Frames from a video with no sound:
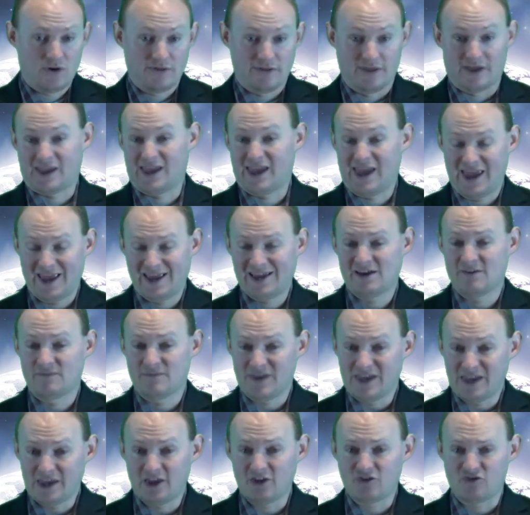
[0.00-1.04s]
the king of
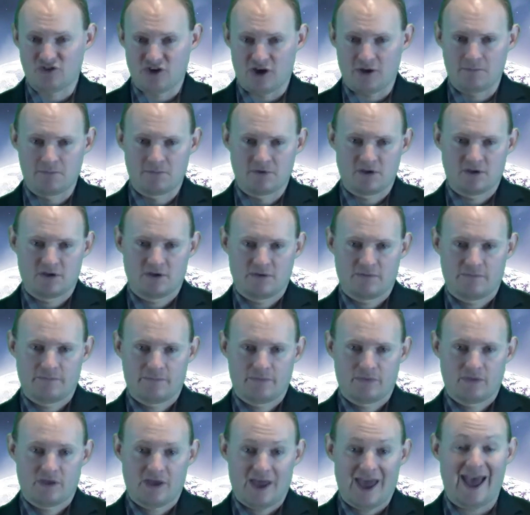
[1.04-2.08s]
Egypt,
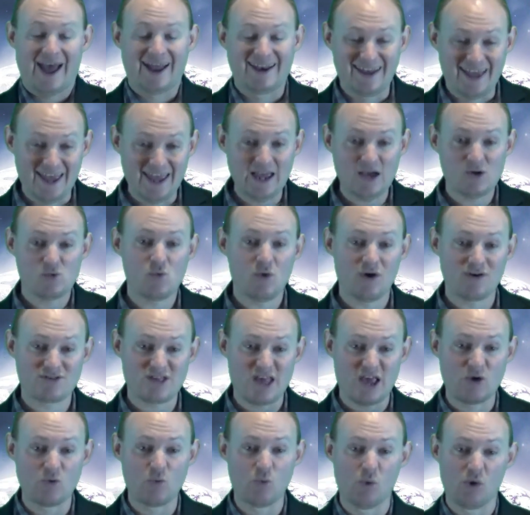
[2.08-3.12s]
and it was
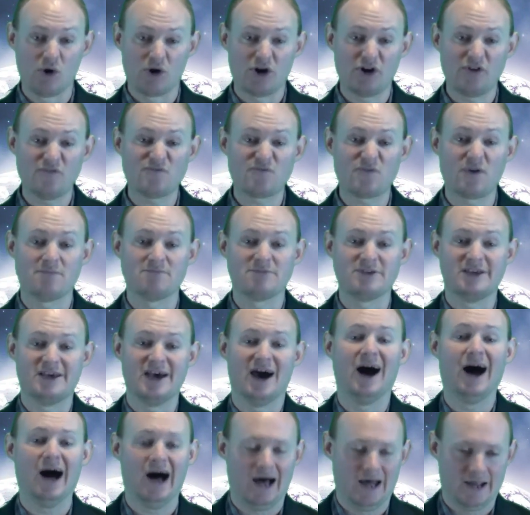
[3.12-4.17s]
a word from
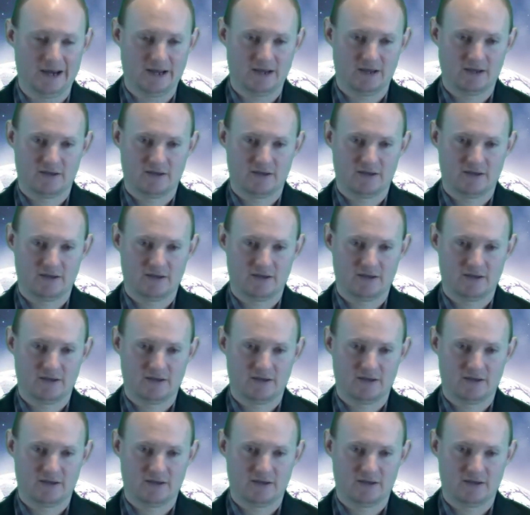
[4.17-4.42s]
God.